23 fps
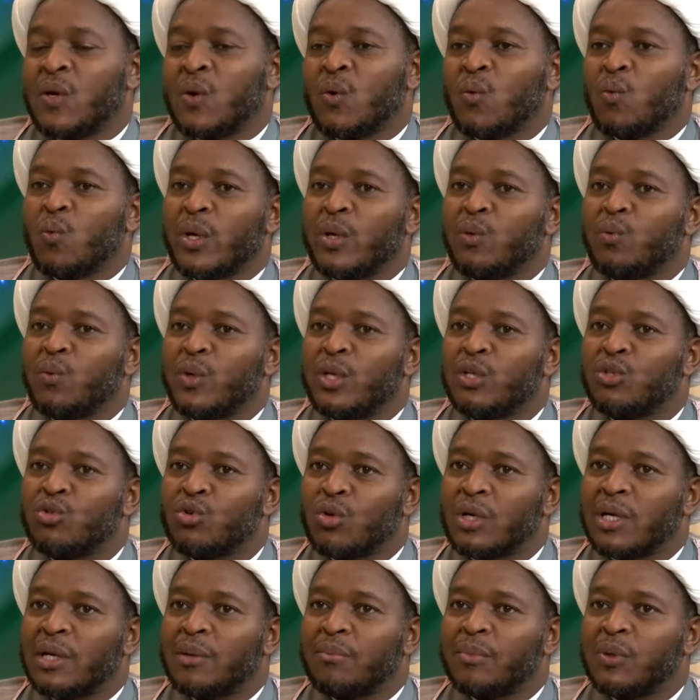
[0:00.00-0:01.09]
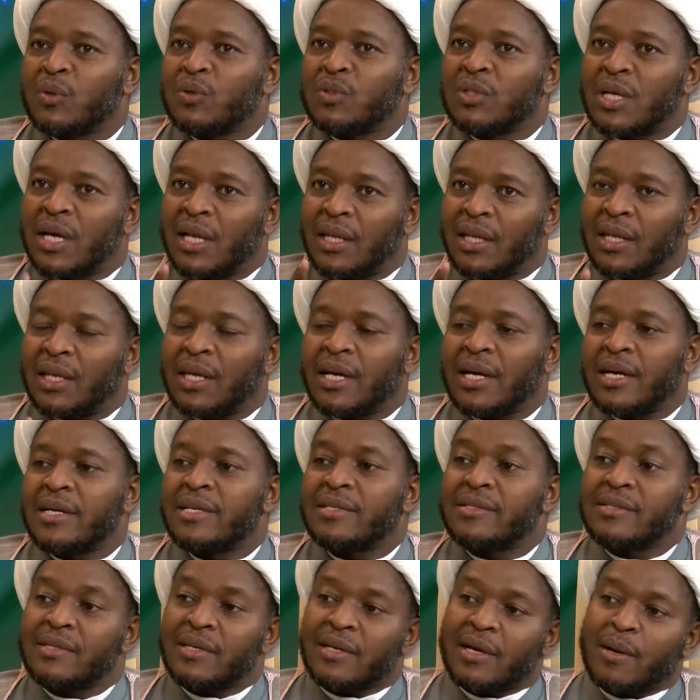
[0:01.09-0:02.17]
Sure. When we talk about Allah
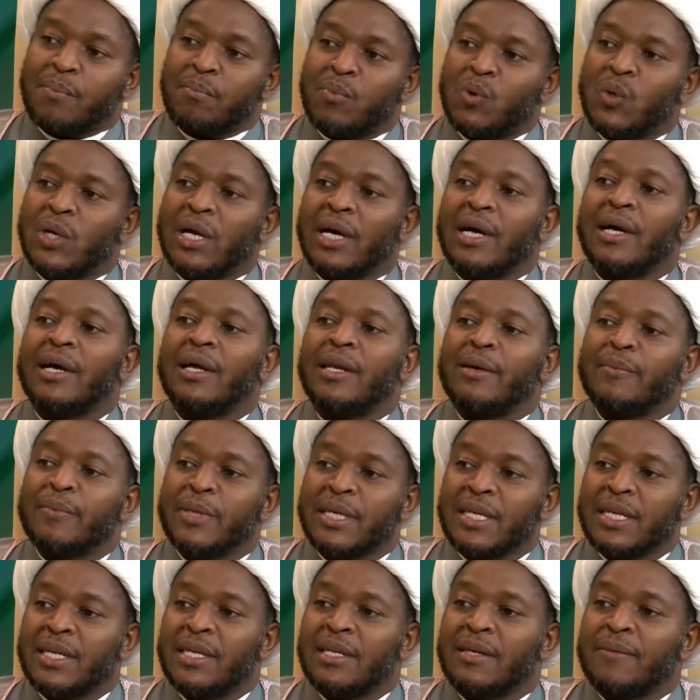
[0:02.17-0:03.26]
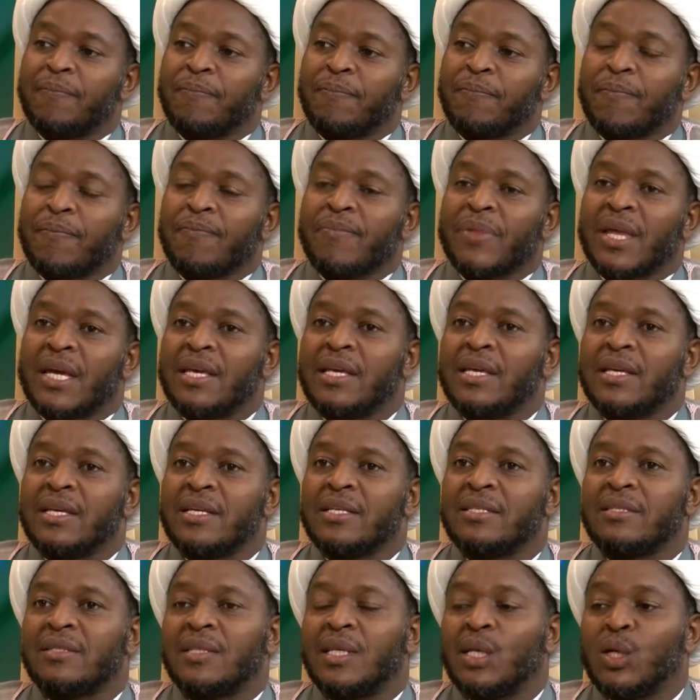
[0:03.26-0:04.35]
as Rabbul Alameen, He
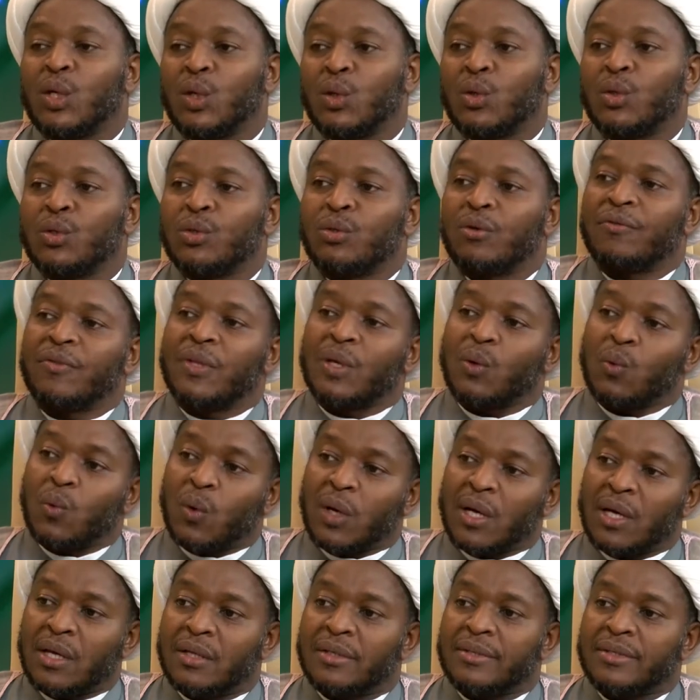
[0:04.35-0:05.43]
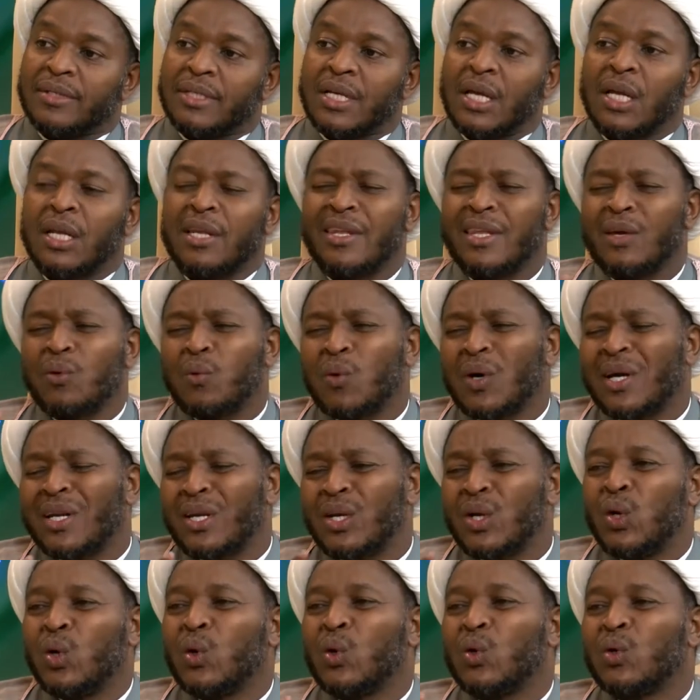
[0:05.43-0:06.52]
is the Lord of the worlds. The word
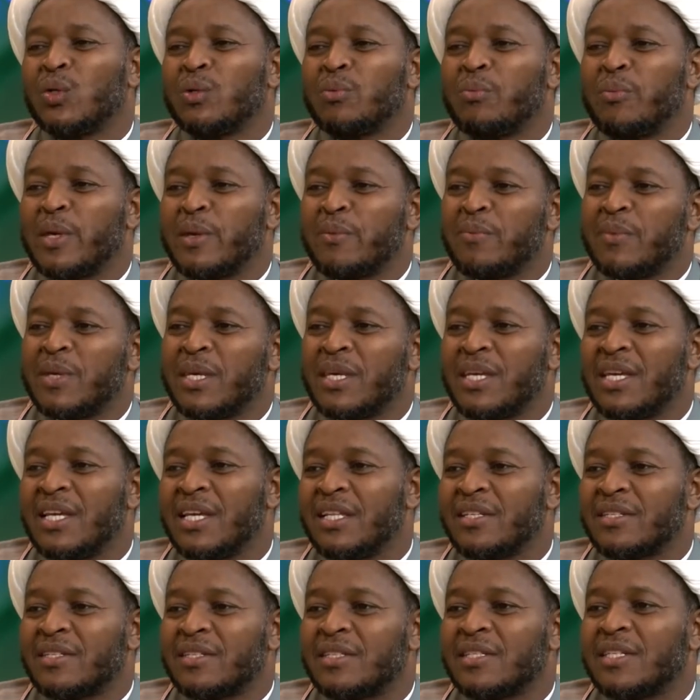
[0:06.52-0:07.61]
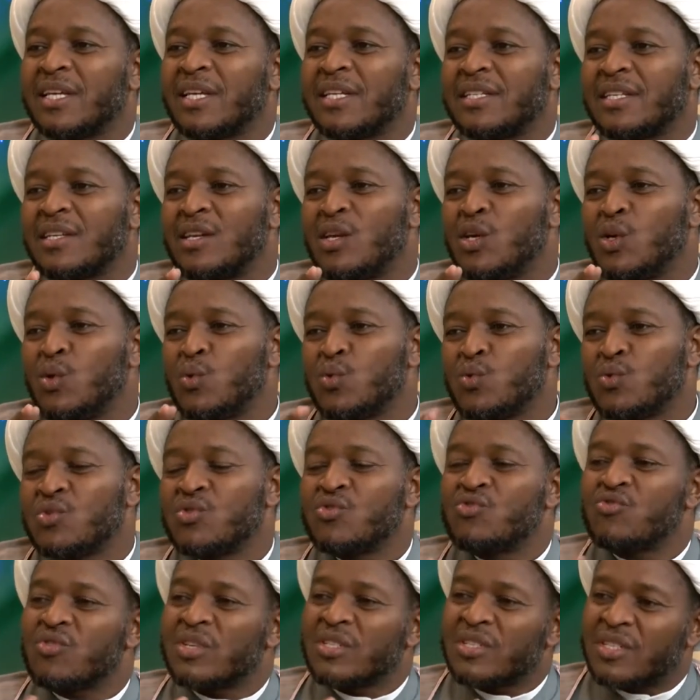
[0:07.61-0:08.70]
Lord maybe is a loose
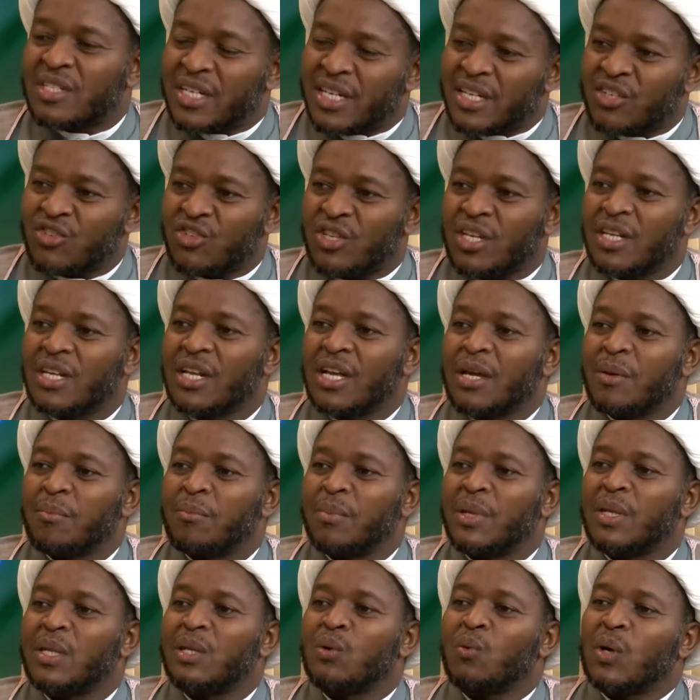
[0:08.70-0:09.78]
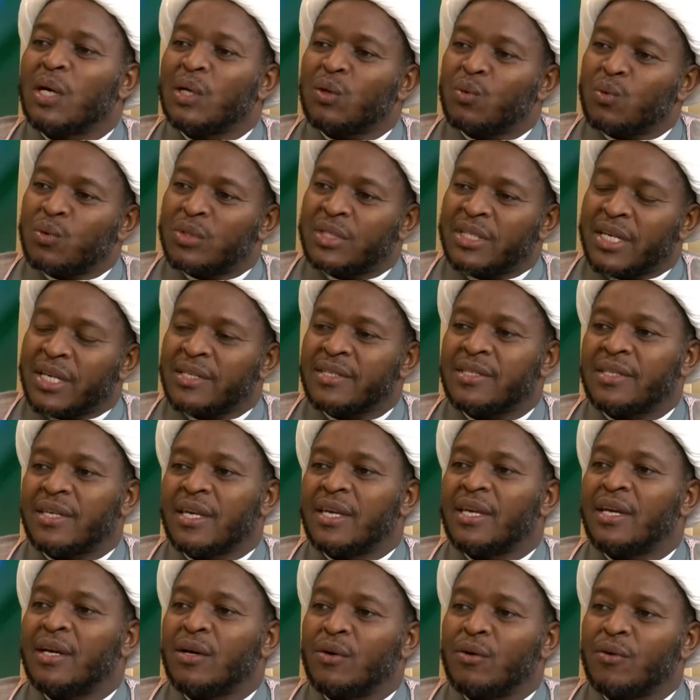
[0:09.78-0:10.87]
translation, but the one who takes
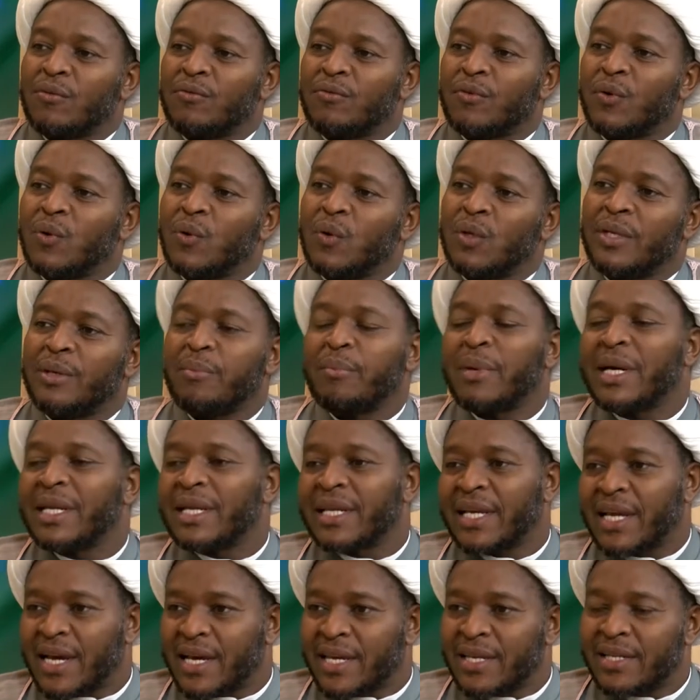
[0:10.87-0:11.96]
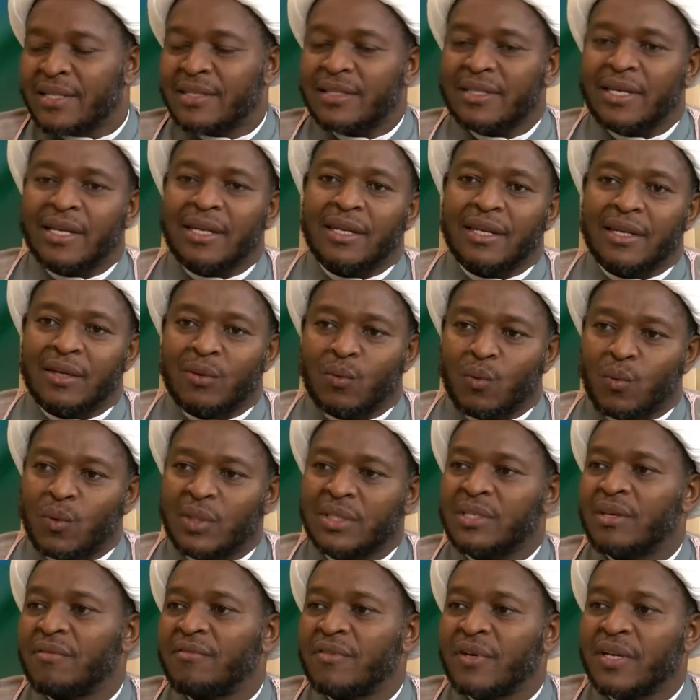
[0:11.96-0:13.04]
care of all the mankinds and
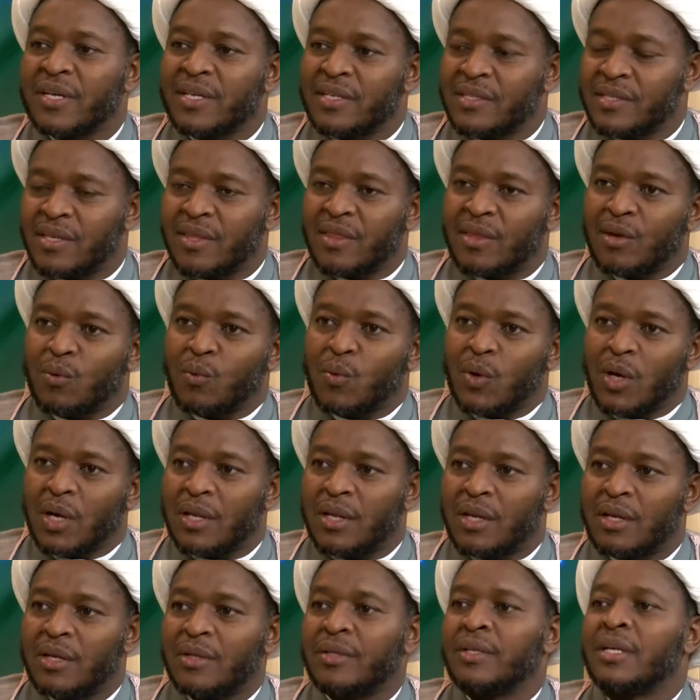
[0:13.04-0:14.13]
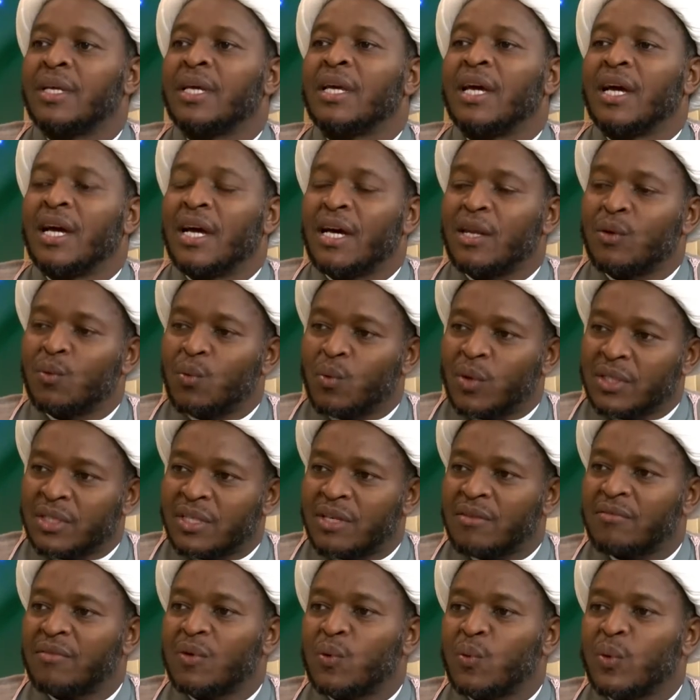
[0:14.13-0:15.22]
whatever is in the world, and
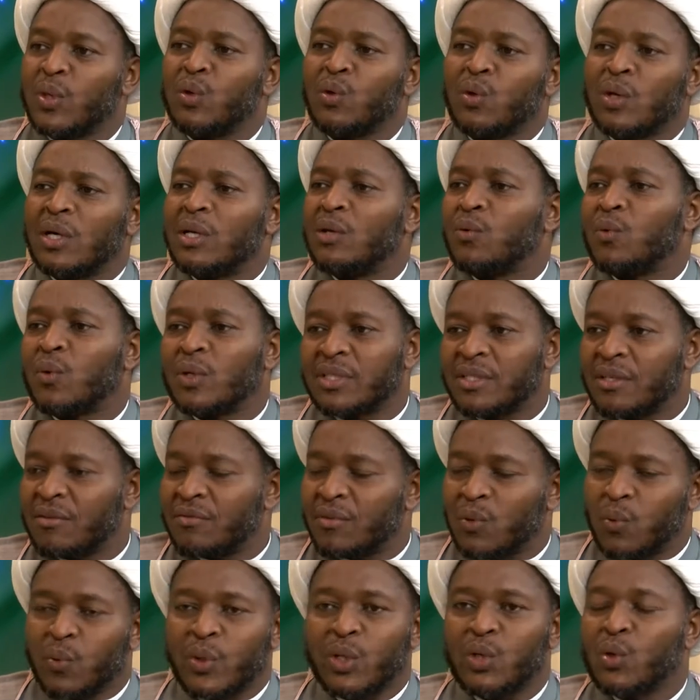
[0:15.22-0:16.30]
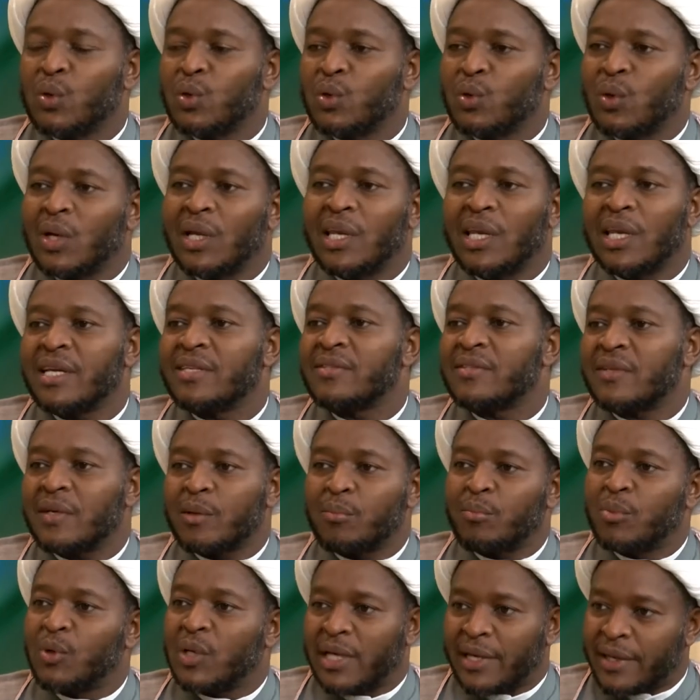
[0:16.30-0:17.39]
whatever we know and whatever we don't know. Allah is
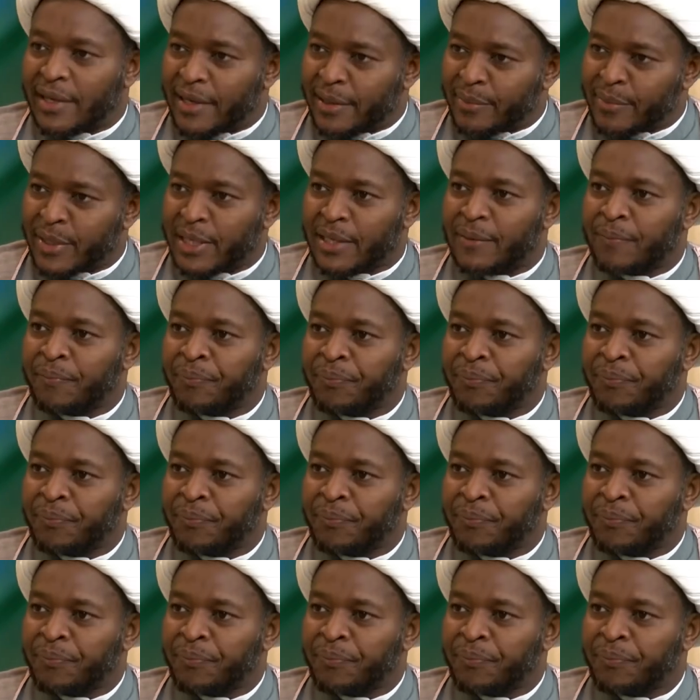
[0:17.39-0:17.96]
Rabbul Alameen.